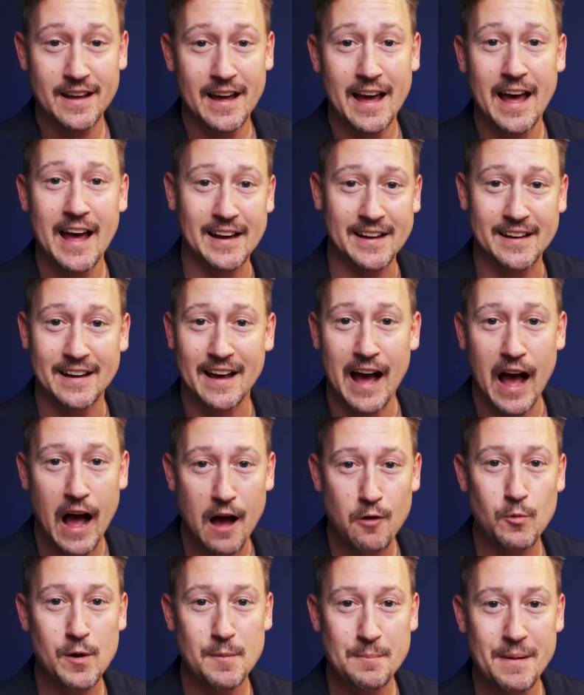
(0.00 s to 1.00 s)
Heck,
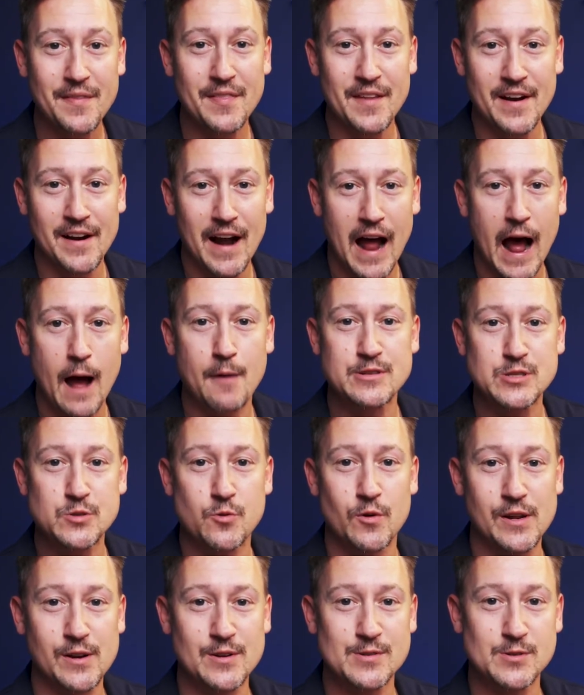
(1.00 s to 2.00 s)
we've been there. I was
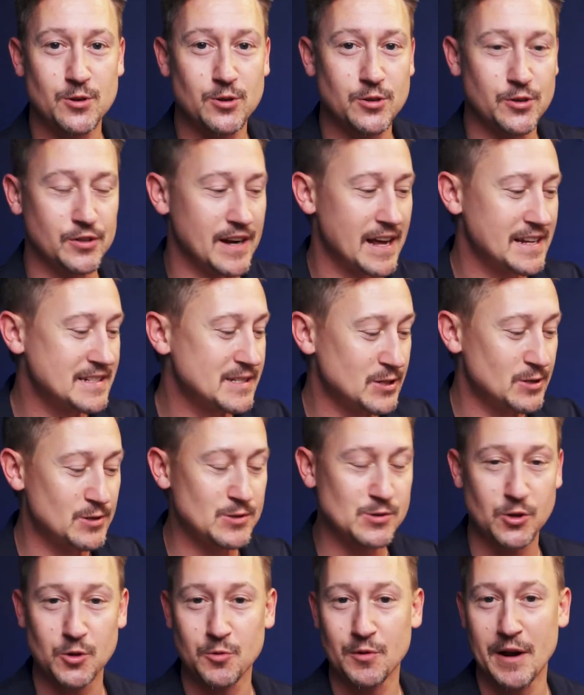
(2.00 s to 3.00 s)
20 years old or 19 years
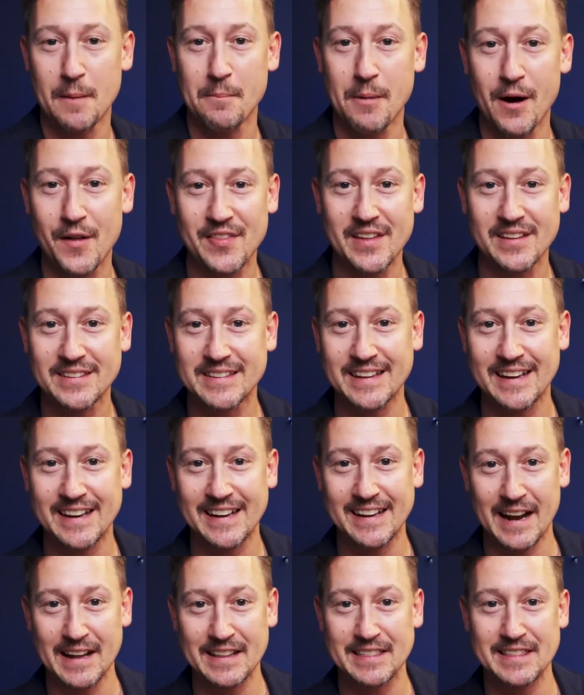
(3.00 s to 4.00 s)
old when I bought that thing,
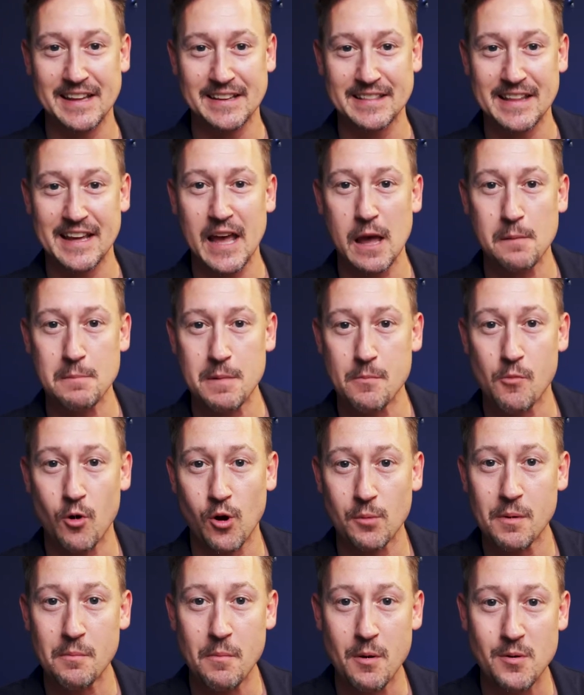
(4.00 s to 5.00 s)
and I think they gave me more
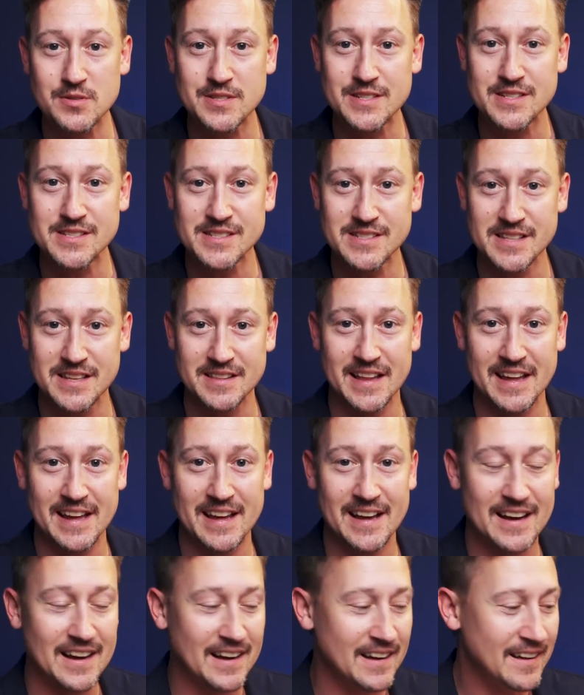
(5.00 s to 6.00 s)
mimosas than they
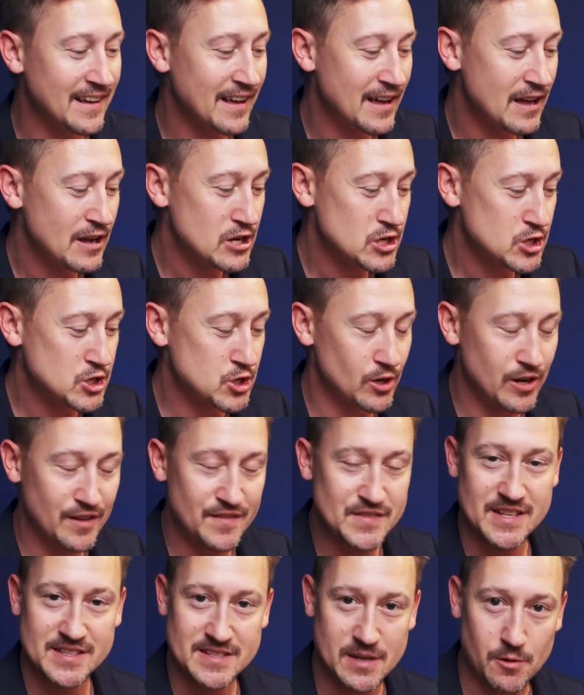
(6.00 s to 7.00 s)
should have,
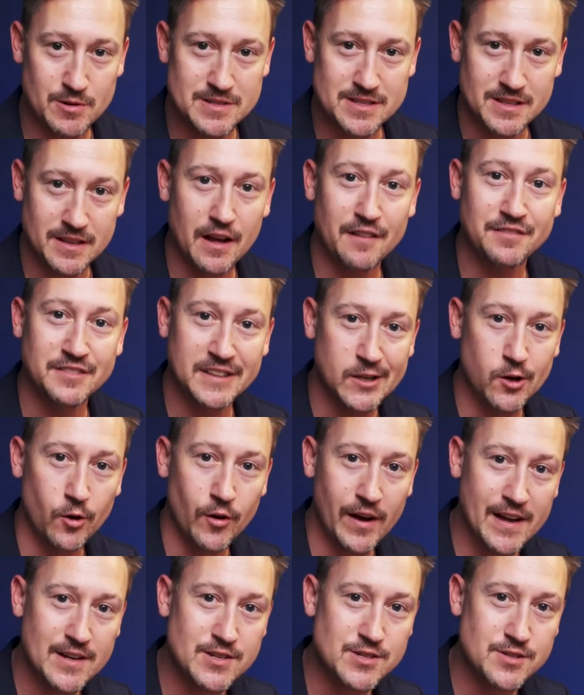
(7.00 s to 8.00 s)
since I wasn't of legal
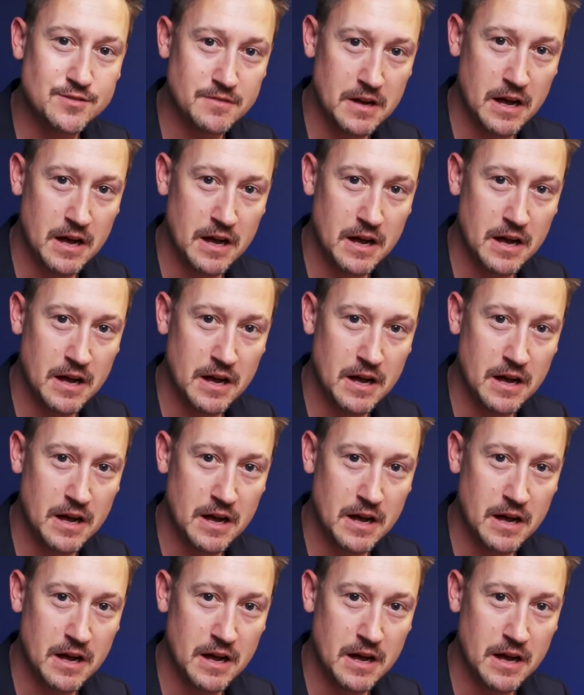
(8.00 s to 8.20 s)
age.